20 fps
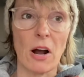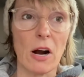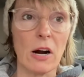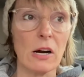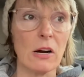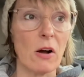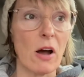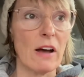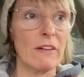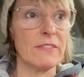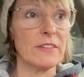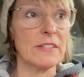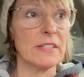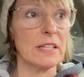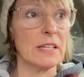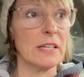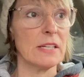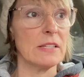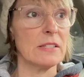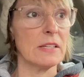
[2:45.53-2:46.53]
our
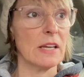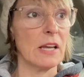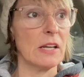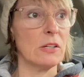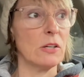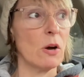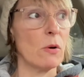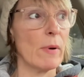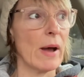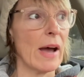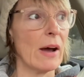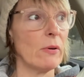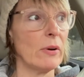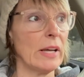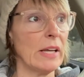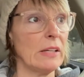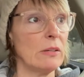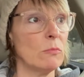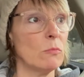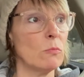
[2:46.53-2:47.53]
offices and go out
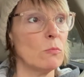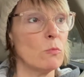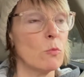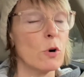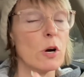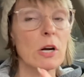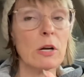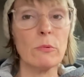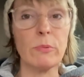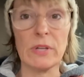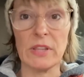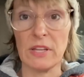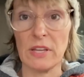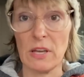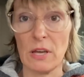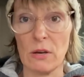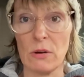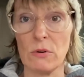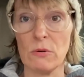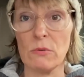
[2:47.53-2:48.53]
and work with
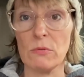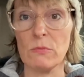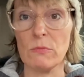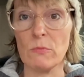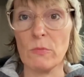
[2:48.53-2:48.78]
you,